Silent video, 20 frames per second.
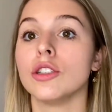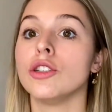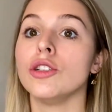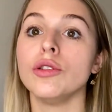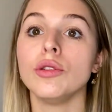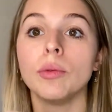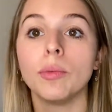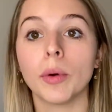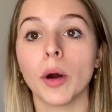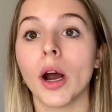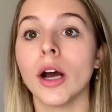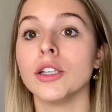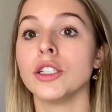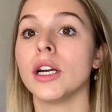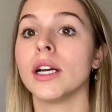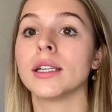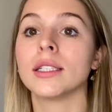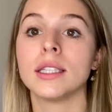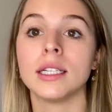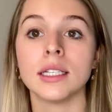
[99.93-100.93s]
do the
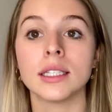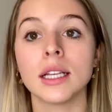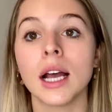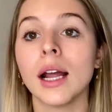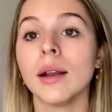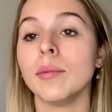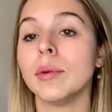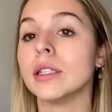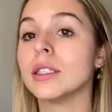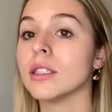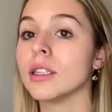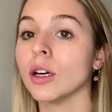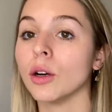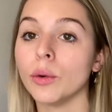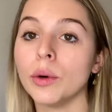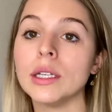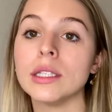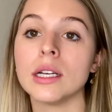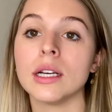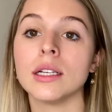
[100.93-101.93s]
projects, the assignments, the
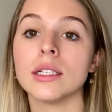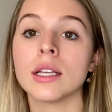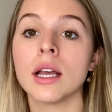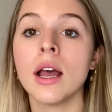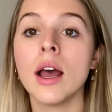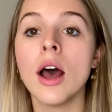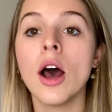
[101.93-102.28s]
quizzes.